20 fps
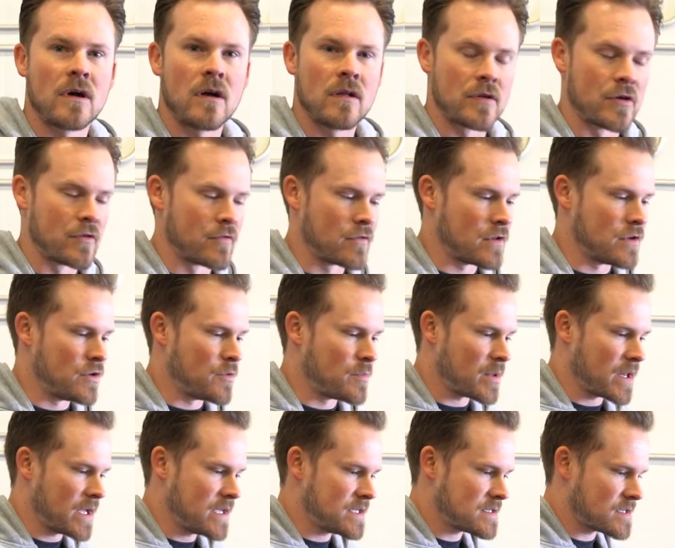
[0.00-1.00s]
haul it over to a new
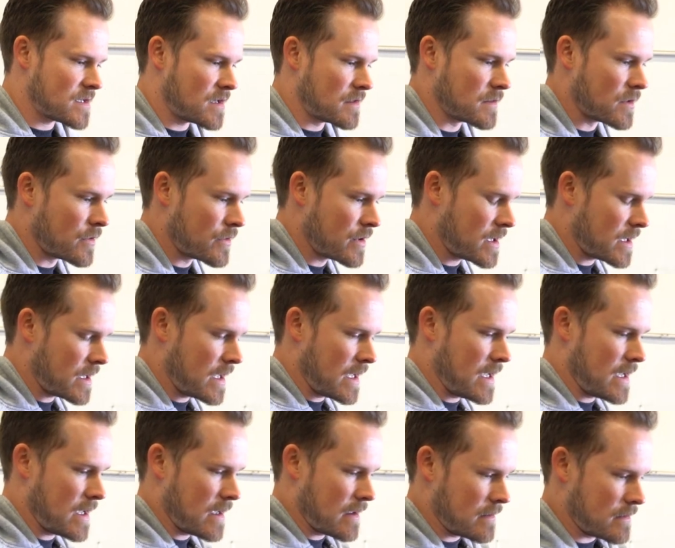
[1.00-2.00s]
place, unload it,
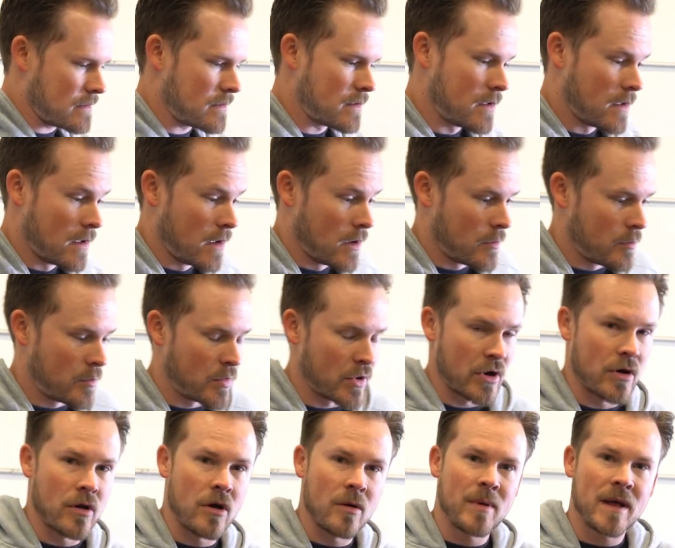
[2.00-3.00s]
and put
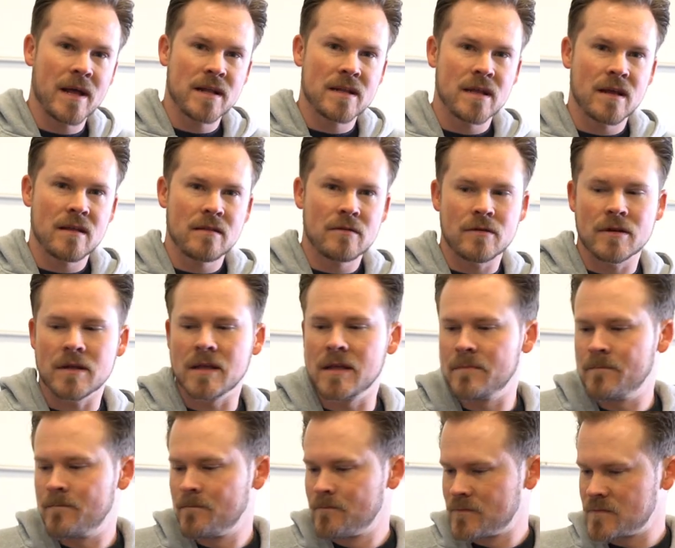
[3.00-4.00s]
it all back together
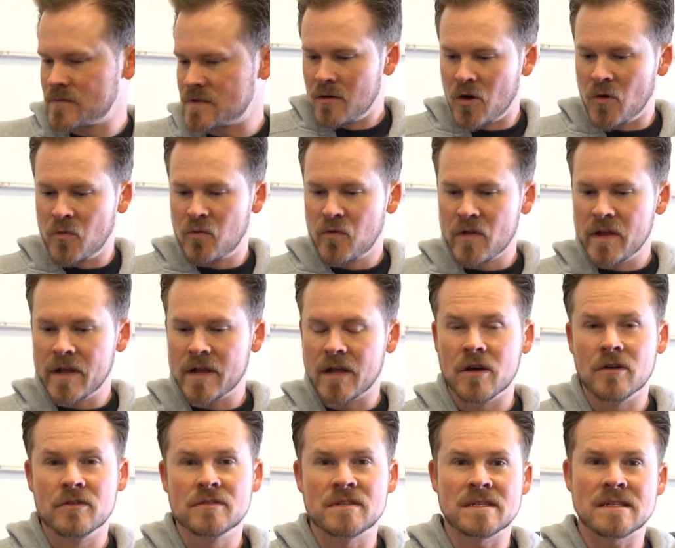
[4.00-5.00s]
again. Hopefully it
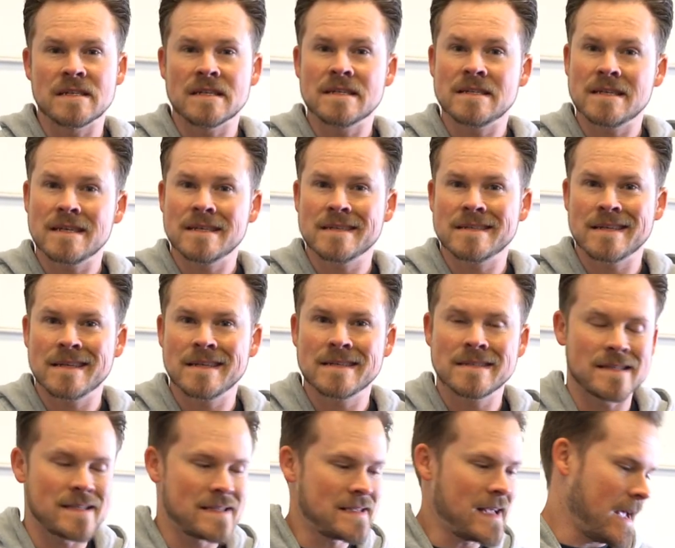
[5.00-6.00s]
goes as easy as it
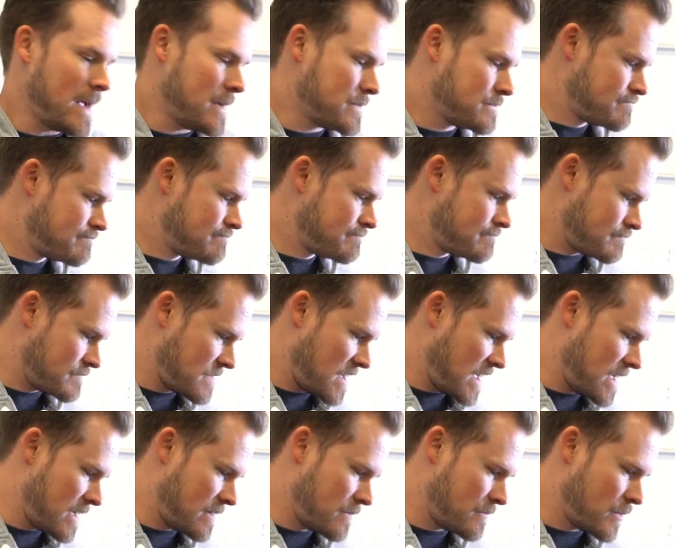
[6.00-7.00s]
is to say,
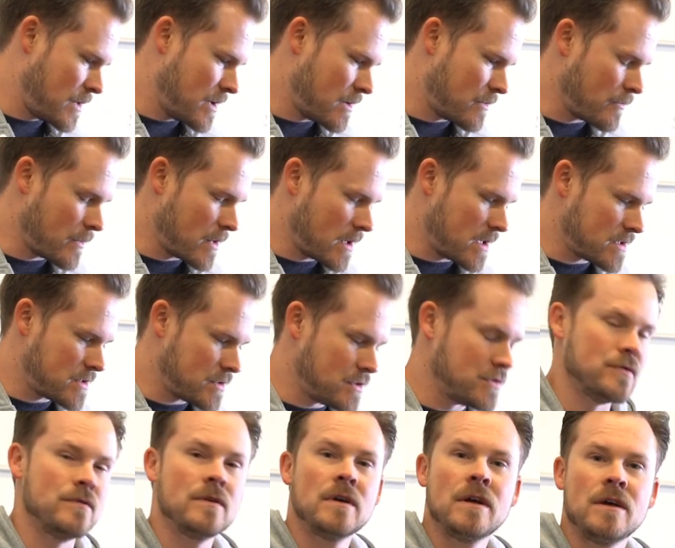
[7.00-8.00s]
and we don't run
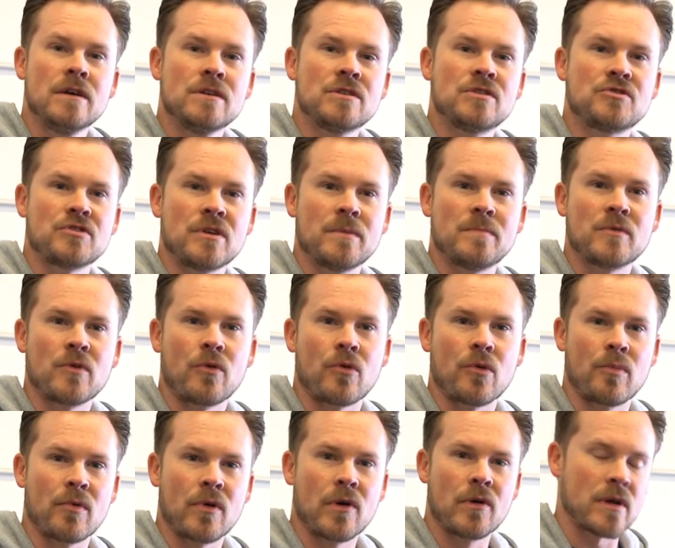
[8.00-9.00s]
into stripped or
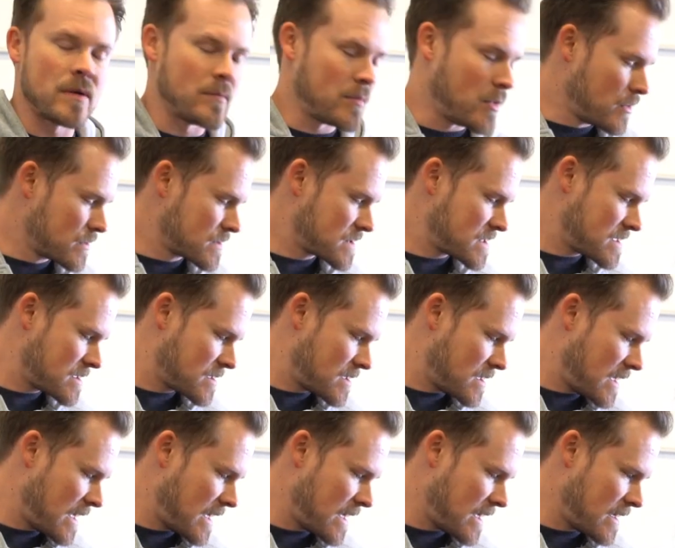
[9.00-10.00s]
broken bolts
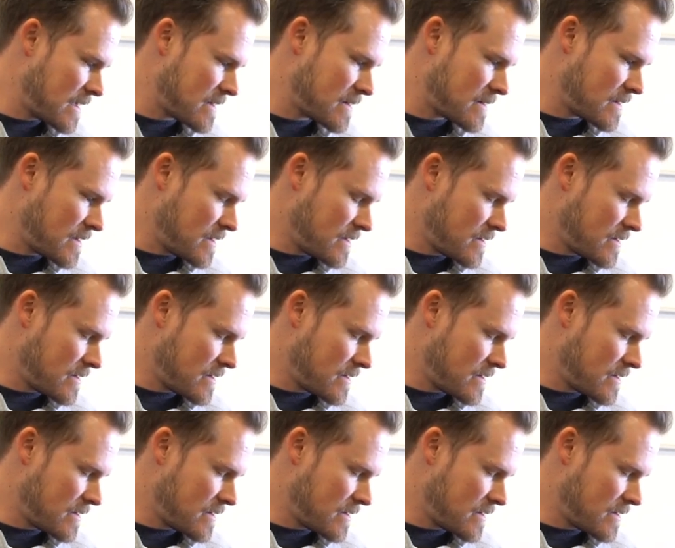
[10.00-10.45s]
and